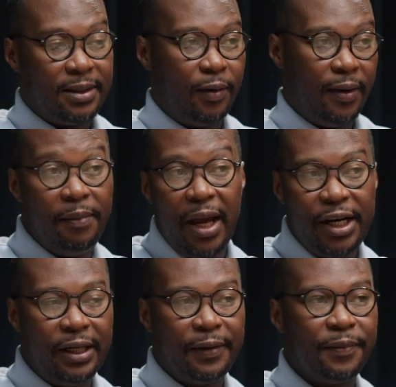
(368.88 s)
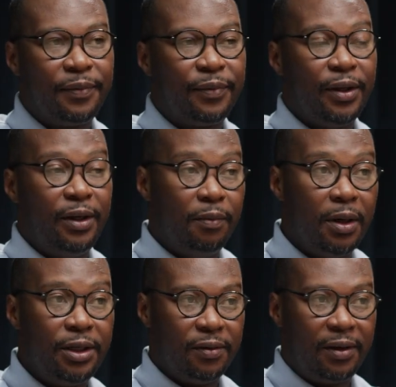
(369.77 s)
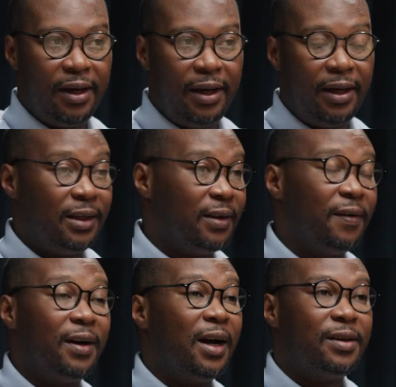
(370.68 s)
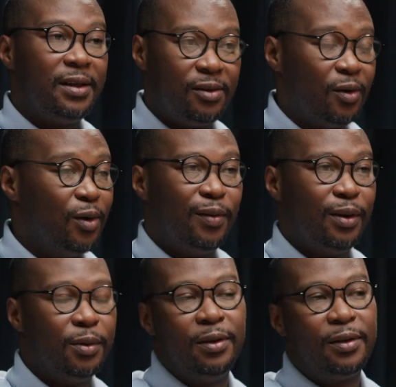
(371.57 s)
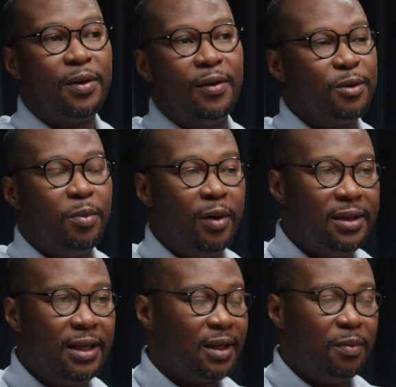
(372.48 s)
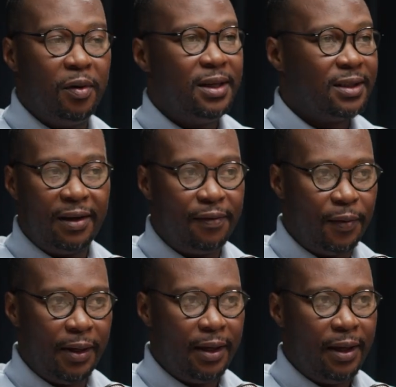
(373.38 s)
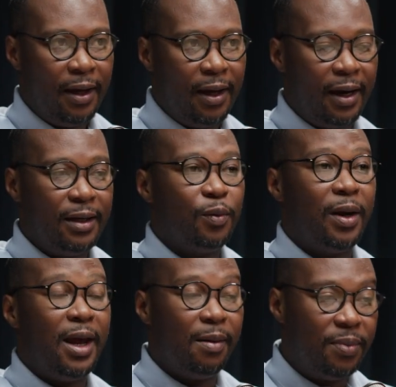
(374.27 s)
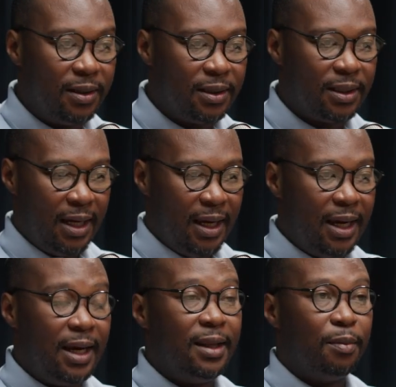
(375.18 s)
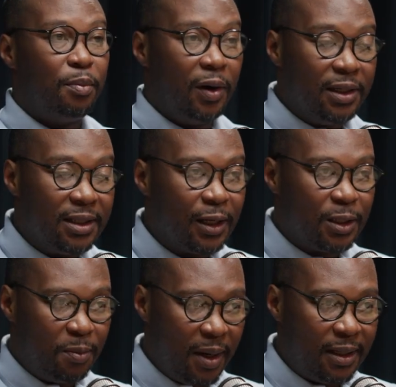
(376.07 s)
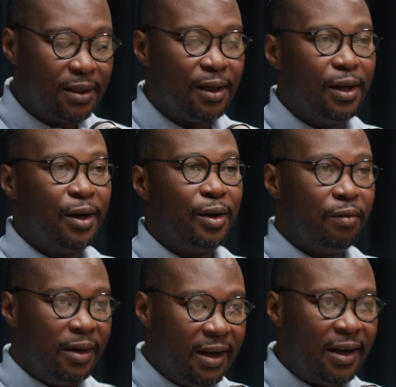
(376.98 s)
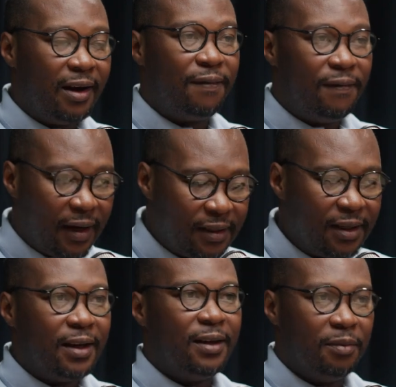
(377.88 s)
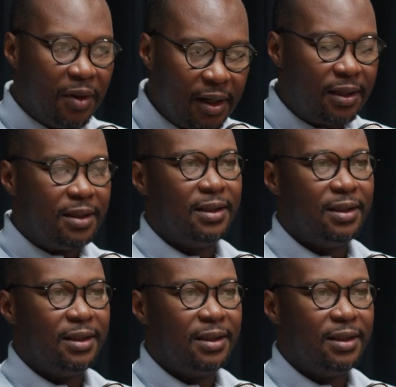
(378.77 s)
I would imagine, emerge in different countries all over the world, because politics are politics everywhere. Right? What happens in the political space will affect the markets.